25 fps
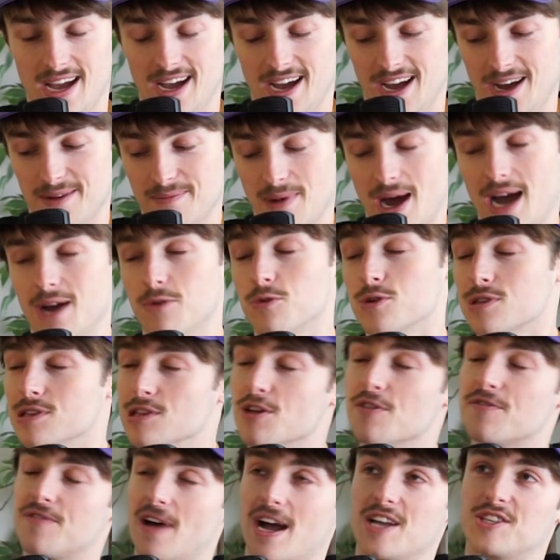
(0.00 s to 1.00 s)
Um, I would
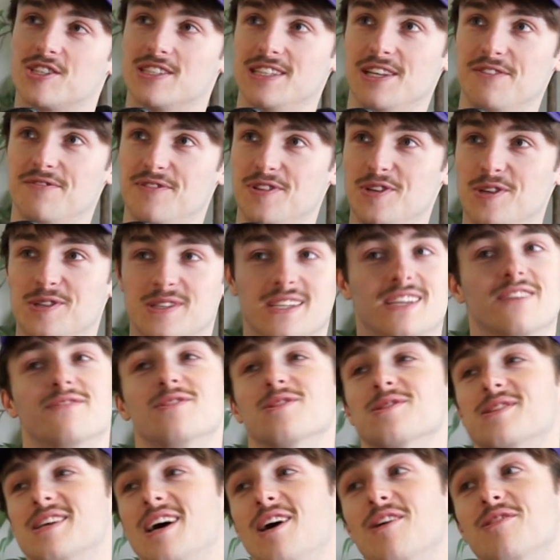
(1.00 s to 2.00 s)
love actually for you to give
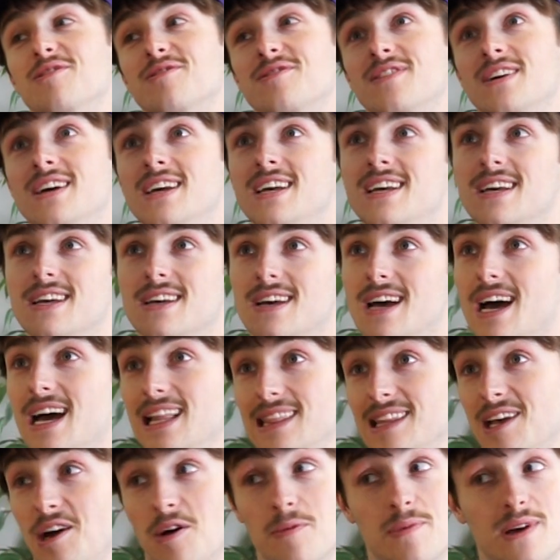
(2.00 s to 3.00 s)
yourself
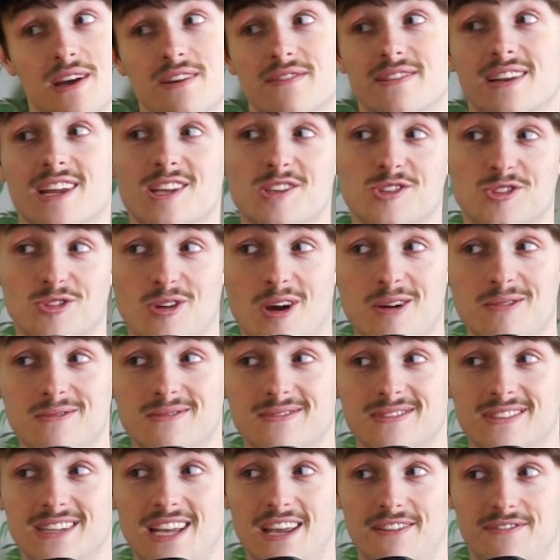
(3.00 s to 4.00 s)
a little bit of an intro,
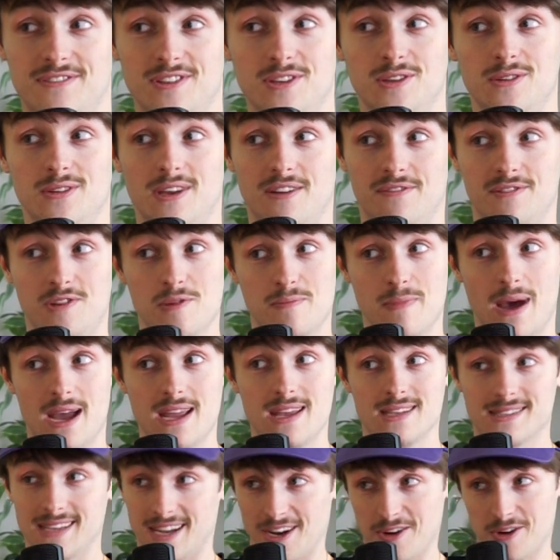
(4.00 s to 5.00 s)
if you if you
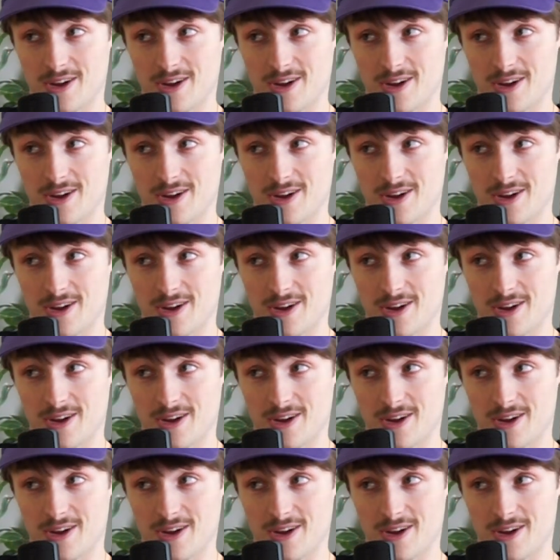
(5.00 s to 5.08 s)
may. Is that